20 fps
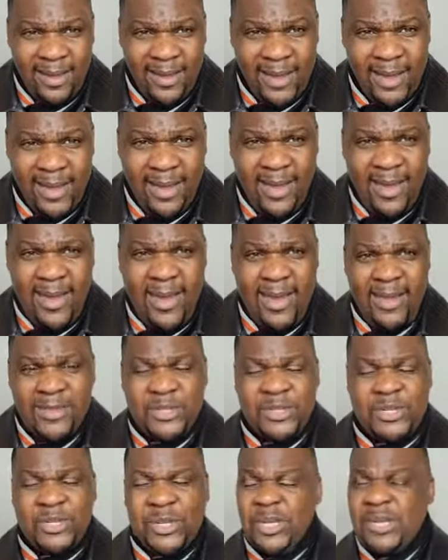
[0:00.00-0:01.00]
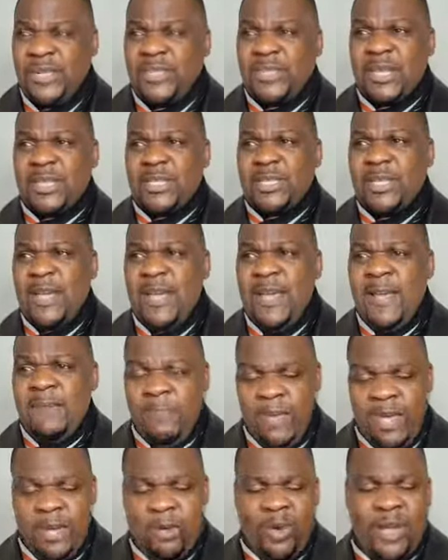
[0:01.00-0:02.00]
Yes, Jesus,
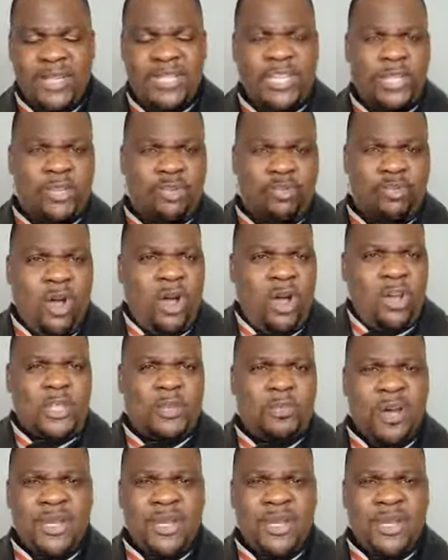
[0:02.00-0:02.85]
it was his cross.